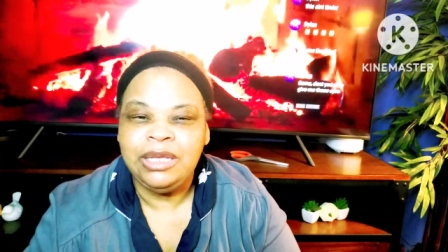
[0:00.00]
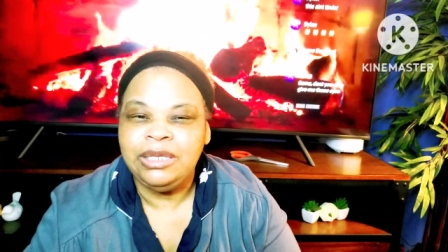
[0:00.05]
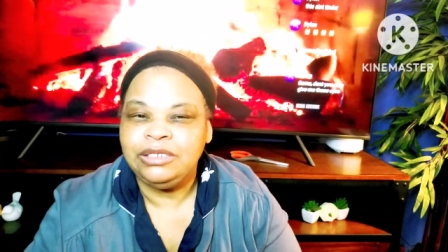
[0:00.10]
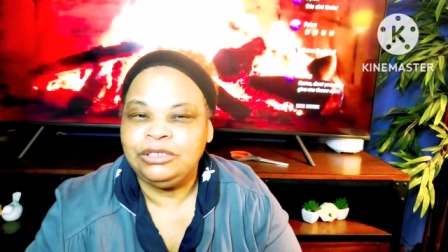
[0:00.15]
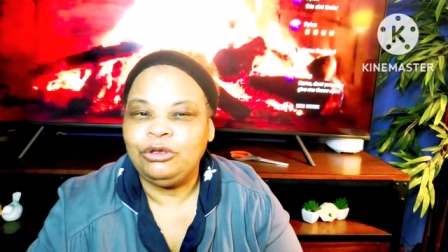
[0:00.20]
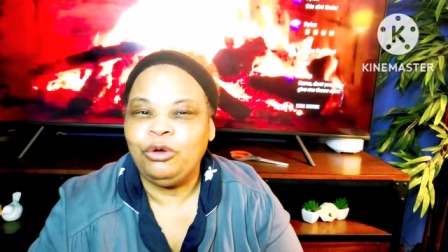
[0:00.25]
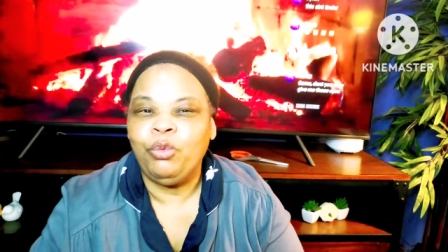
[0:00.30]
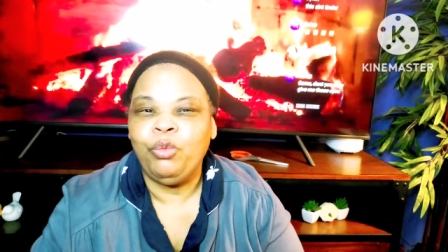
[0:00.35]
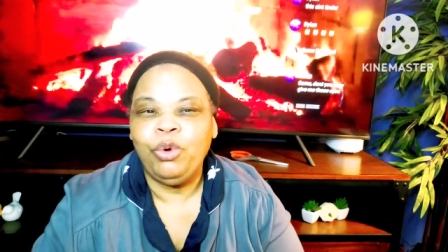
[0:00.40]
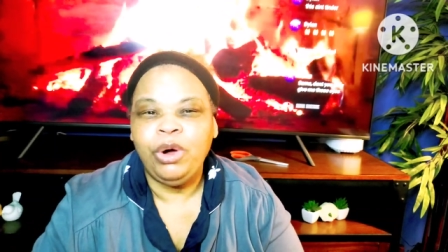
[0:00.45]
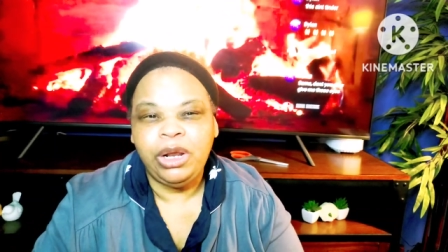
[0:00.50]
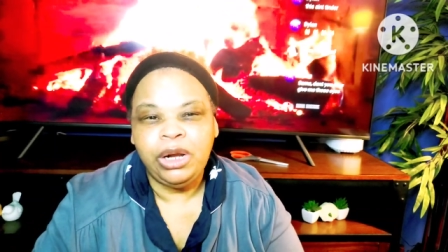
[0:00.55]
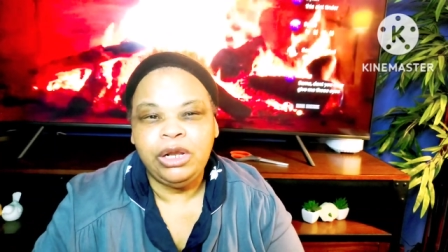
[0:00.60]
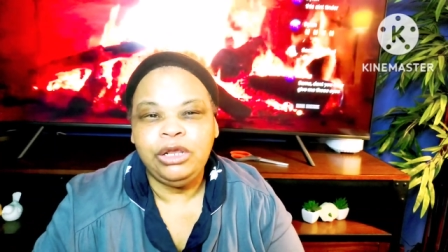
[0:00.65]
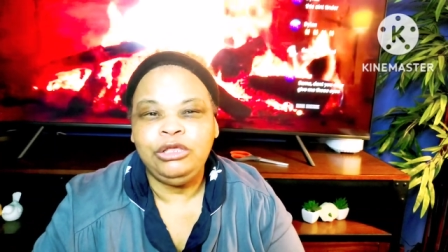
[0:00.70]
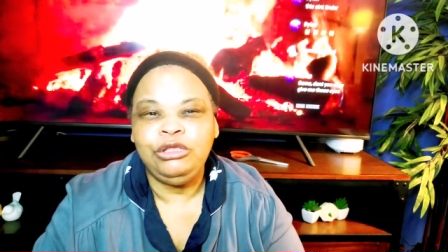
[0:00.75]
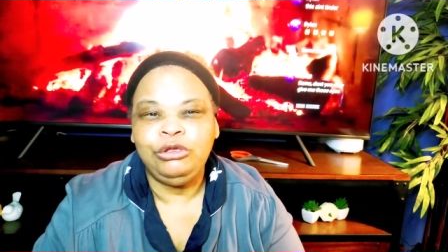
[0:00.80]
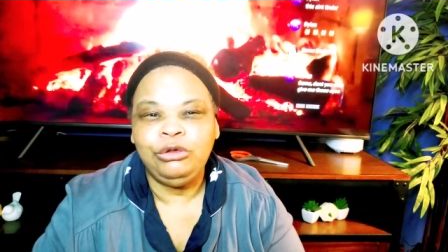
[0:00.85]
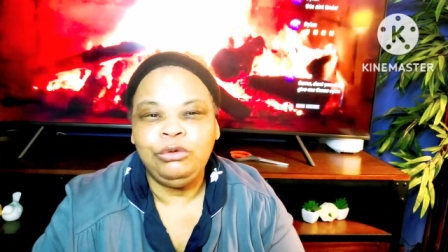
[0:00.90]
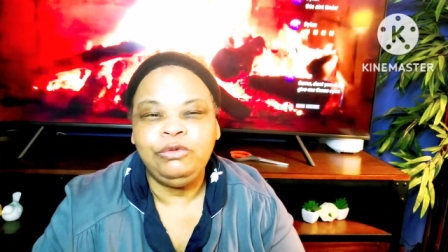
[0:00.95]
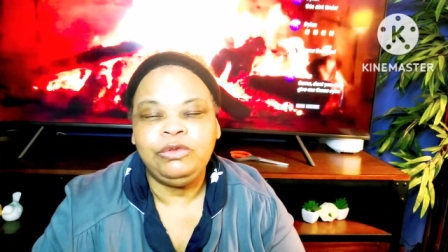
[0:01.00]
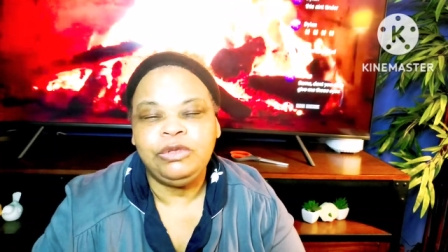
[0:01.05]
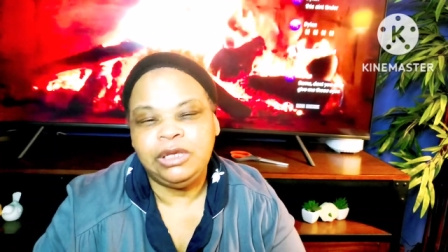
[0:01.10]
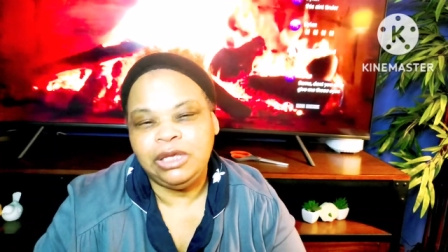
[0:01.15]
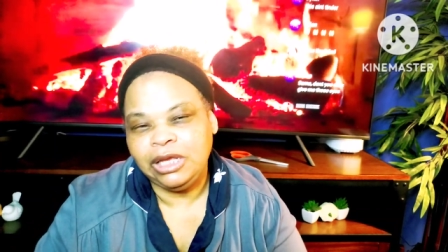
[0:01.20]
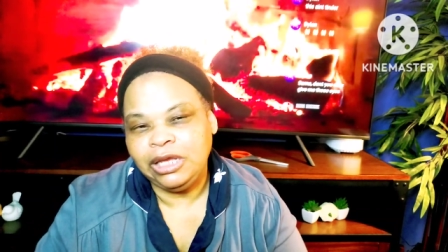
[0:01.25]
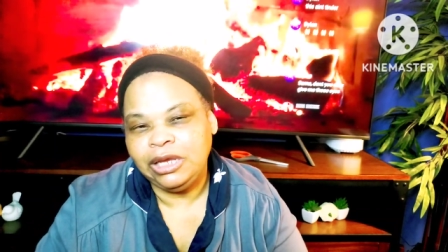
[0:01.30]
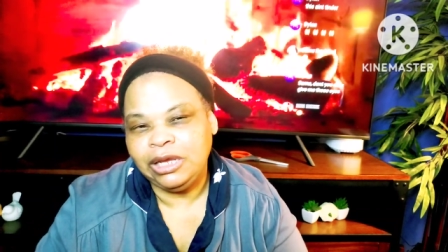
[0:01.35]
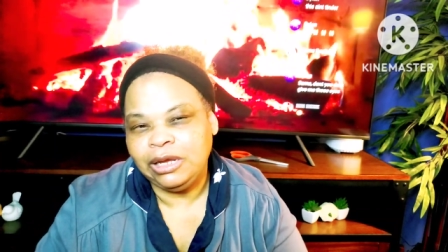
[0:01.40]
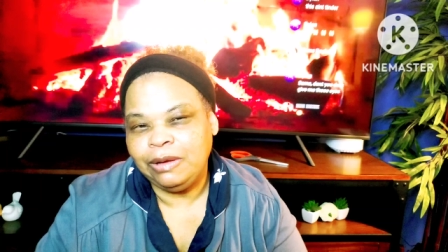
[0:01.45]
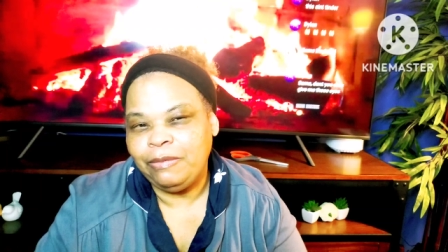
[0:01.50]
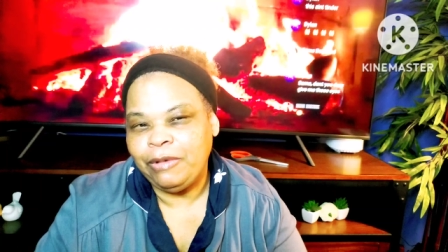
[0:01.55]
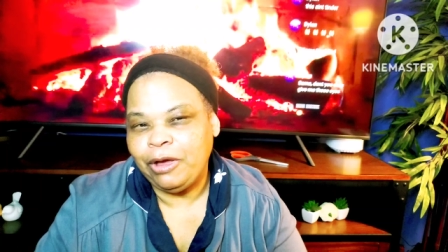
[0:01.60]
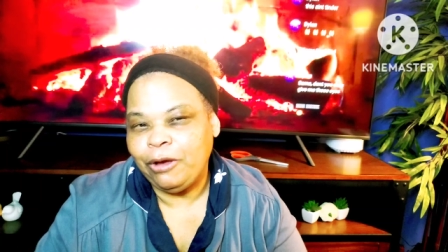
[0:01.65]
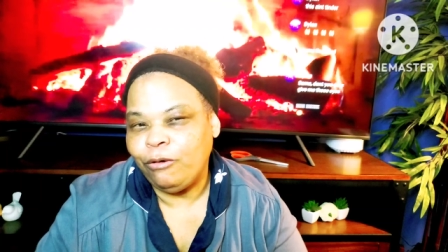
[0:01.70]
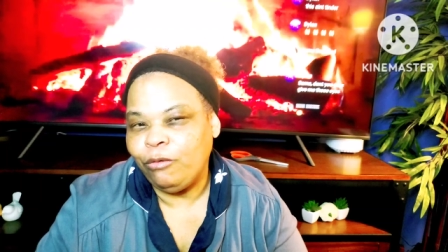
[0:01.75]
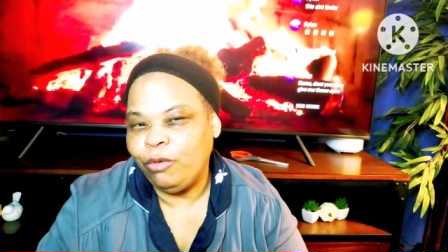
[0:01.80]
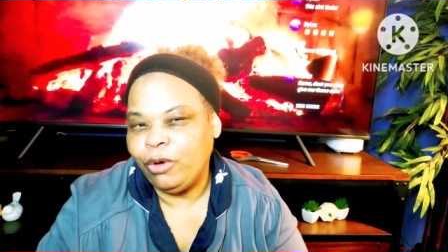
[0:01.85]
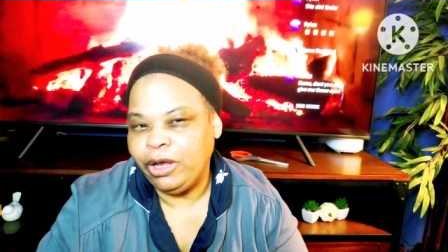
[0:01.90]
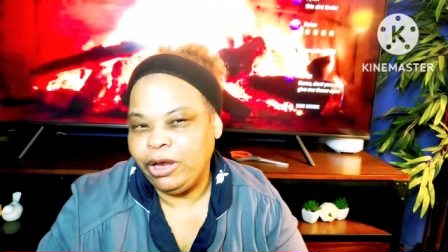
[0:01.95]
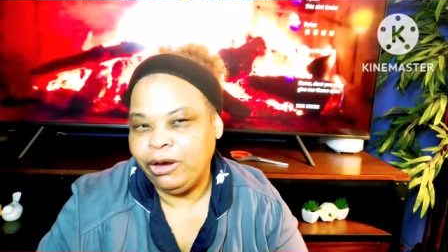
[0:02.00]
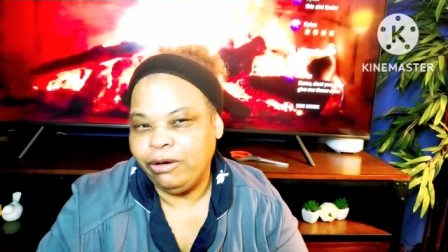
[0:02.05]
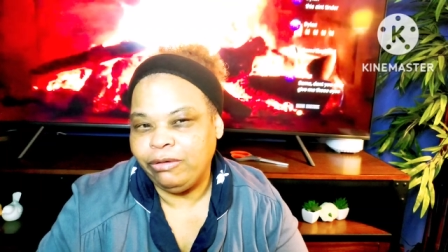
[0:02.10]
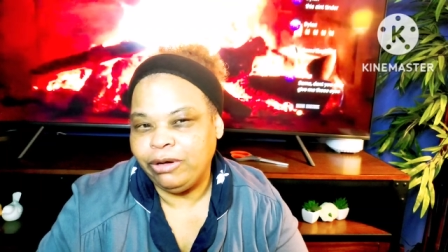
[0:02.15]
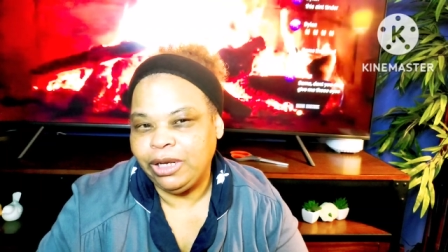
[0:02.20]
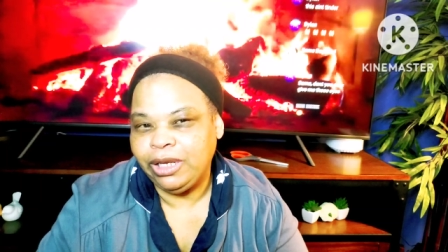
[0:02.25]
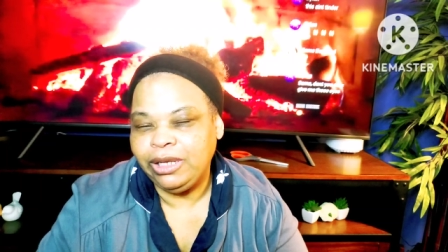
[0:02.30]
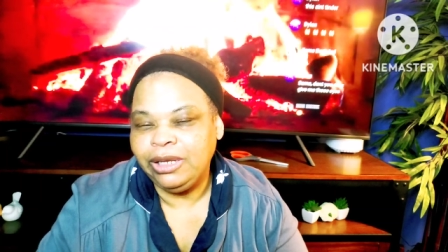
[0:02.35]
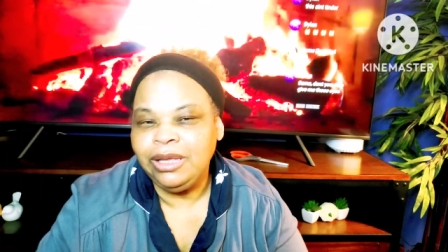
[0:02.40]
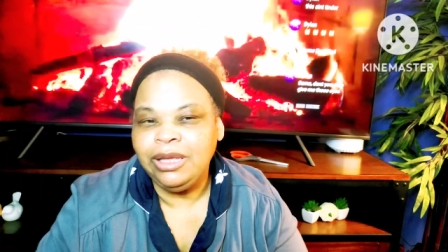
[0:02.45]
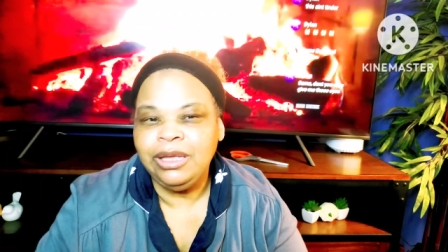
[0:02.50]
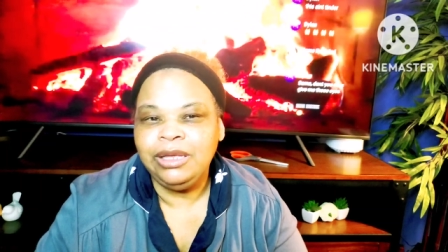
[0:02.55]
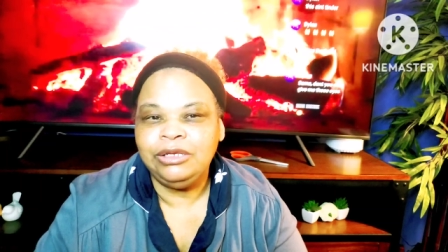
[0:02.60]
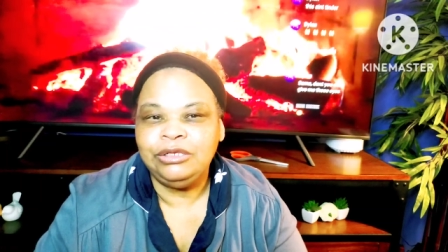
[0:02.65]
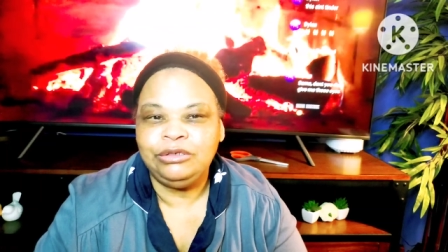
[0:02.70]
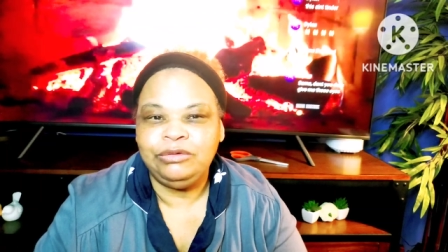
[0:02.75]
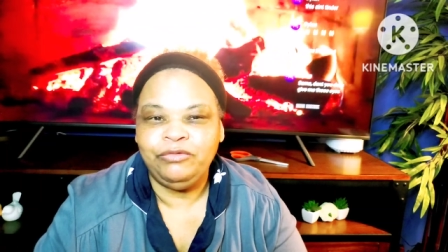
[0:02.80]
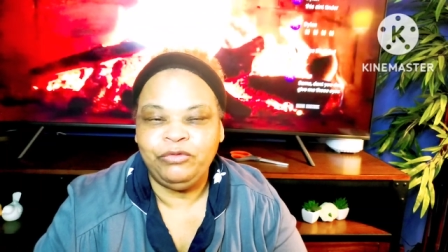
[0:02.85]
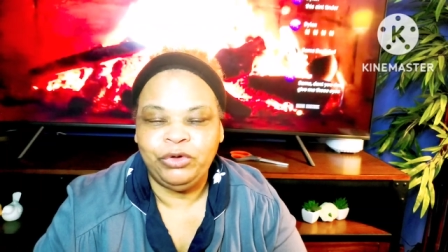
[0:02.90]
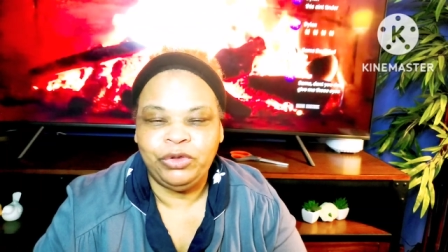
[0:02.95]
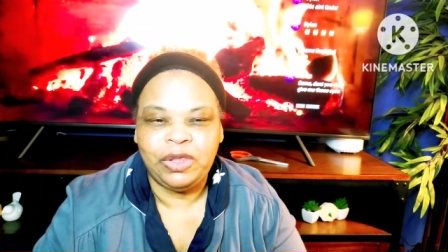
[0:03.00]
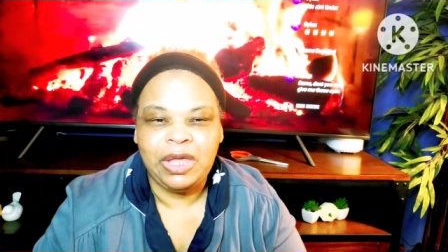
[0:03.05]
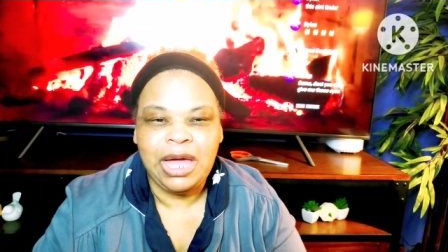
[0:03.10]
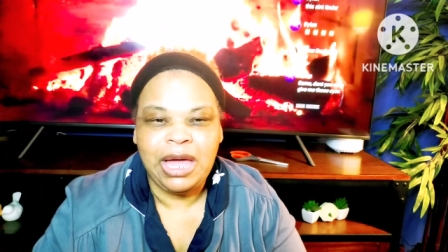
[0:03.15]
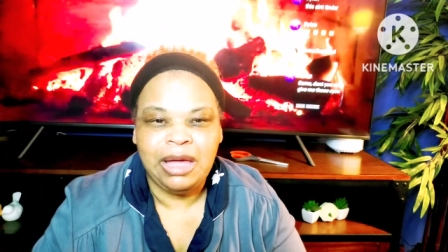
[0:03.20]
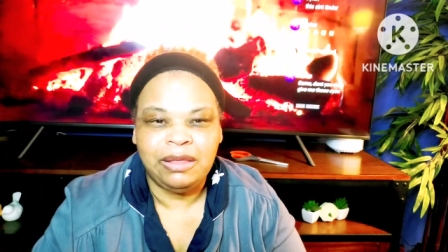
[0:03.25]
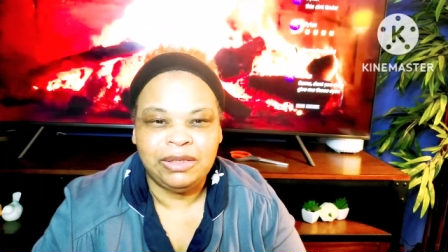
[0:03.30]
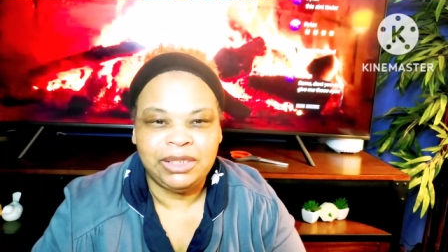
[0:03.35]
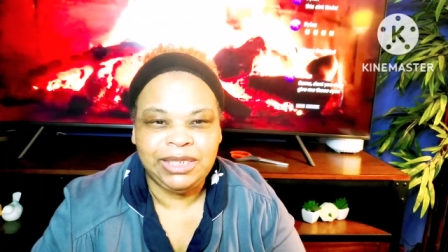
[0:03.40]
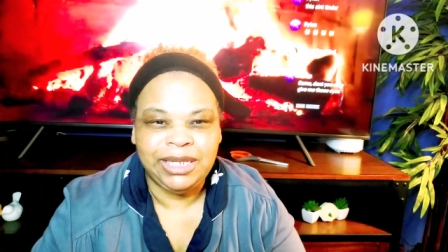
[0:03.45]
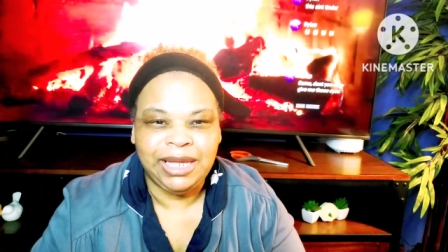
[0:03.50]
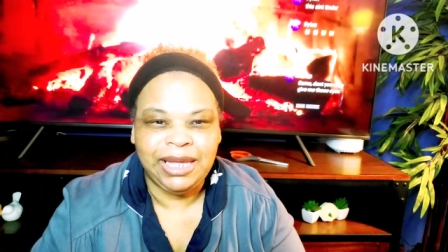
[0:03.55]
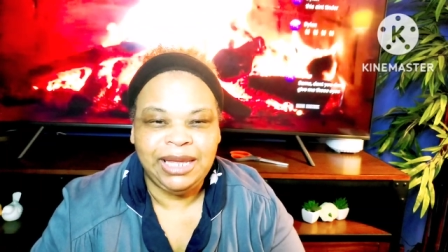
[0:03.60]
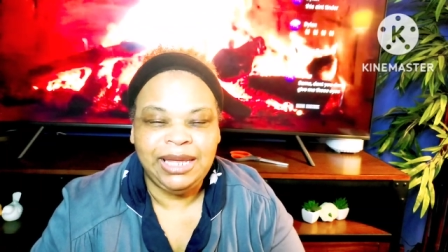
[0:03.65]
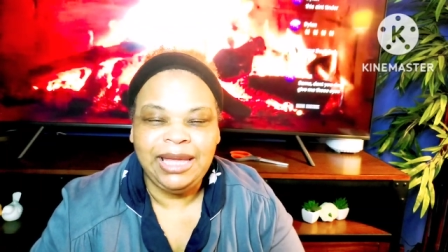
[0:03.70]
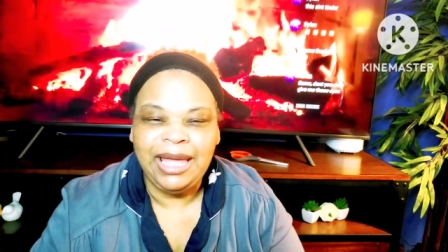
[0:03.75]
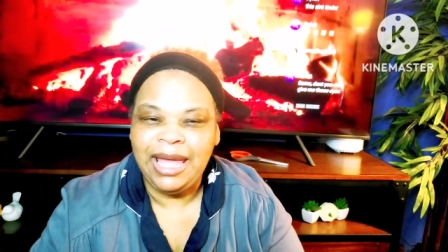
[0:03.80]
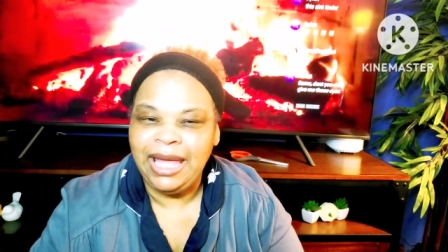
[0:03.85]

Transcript: So what are you thinking about wearing for the holiday?